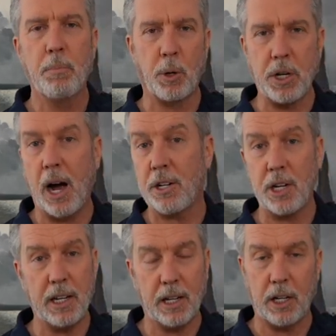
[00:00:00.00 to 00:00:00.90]

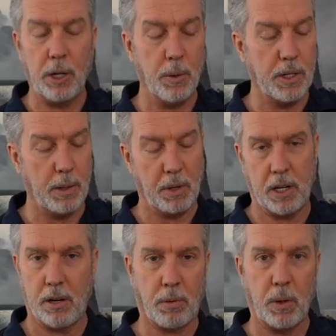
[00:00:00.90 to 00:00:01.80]
portaging in a canoe or something
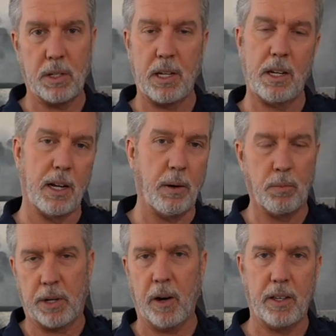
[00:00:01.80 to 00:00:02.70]
and you throw this in, you got to
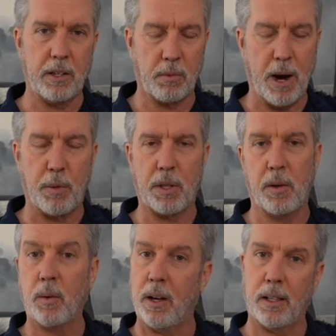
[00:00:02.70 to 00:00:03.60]
carry this around with
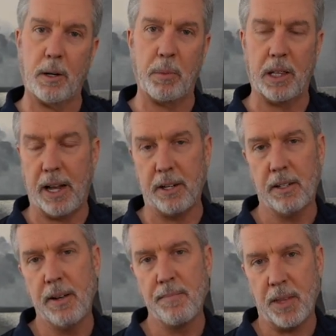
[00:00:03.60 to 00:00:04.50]
you a little bit
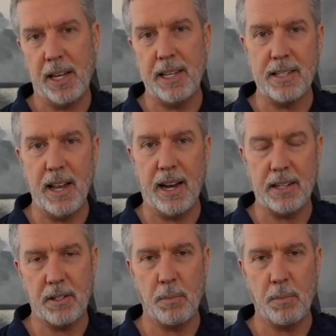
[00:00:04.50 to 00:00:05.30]
lighter is nice.